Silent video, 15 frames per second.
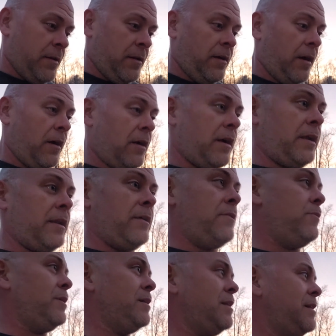all right,
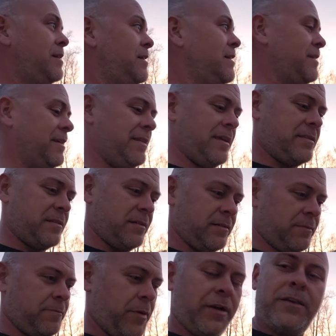well, I think that's a
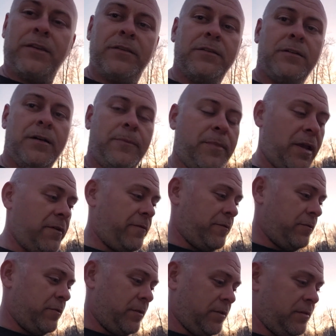pretty good little update
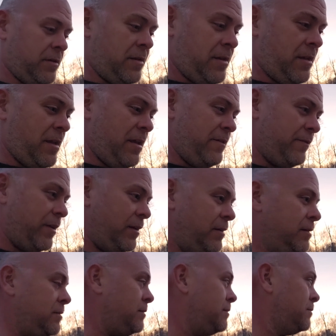for the evening,
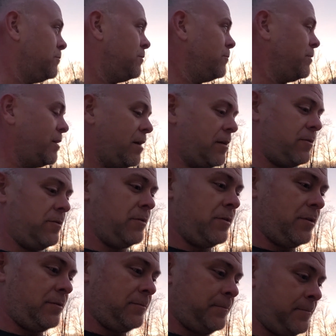what we got going
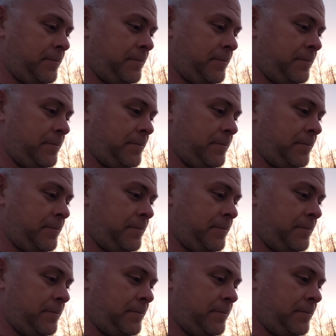on.